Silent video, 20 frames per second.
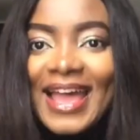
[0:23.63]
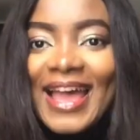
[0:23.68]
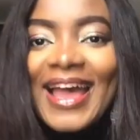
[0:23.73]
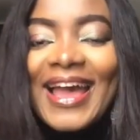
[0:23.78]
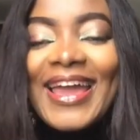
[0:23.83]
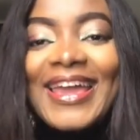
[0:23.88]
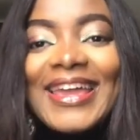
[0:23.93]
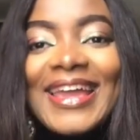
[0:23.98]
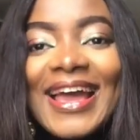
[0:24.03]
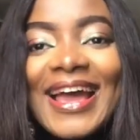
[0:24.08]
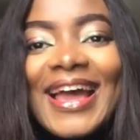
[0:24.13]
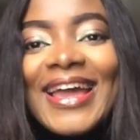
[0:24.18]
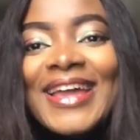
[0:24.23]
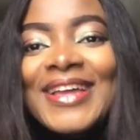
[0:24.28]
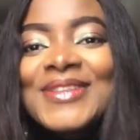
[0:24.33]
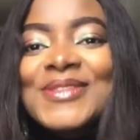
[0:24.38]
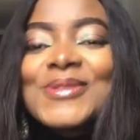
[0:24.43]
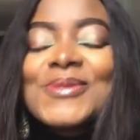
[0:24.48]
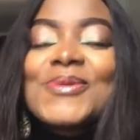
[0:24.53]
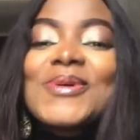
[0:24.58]
Hey
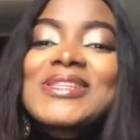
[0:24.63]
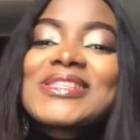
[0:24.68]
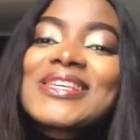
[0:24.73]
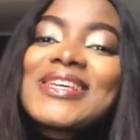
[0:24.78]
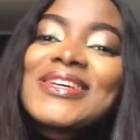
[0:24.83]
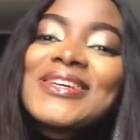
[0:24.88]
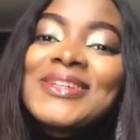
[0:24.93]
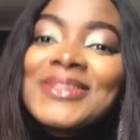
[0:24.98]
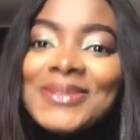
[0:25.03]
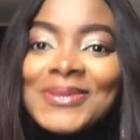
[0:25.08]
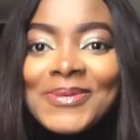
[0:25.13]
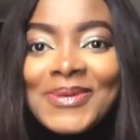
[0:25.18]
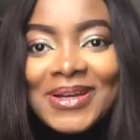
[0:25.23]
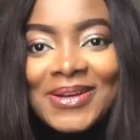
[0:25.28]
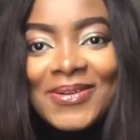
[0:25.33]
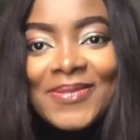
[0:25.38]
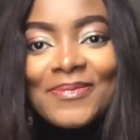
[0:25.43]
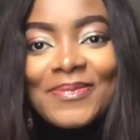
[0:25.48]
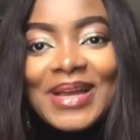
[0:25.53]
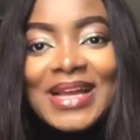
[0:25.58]
guys, what's good? You're
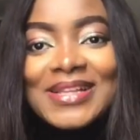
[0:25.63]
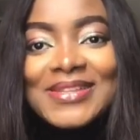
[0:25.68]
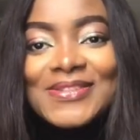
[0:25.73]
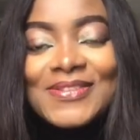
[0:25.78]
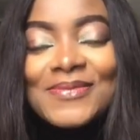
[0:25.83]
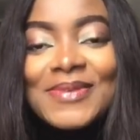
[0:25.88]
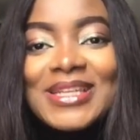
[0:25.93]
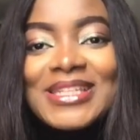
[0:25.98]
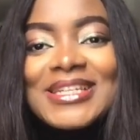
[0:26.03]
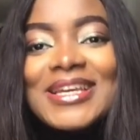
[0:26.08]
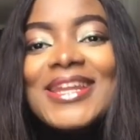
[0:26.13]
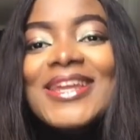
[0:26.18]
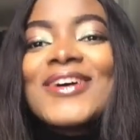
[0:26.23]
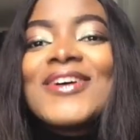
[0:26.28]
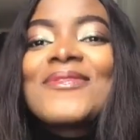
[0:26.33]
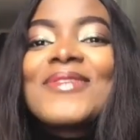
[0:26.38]
welcome back to my channel.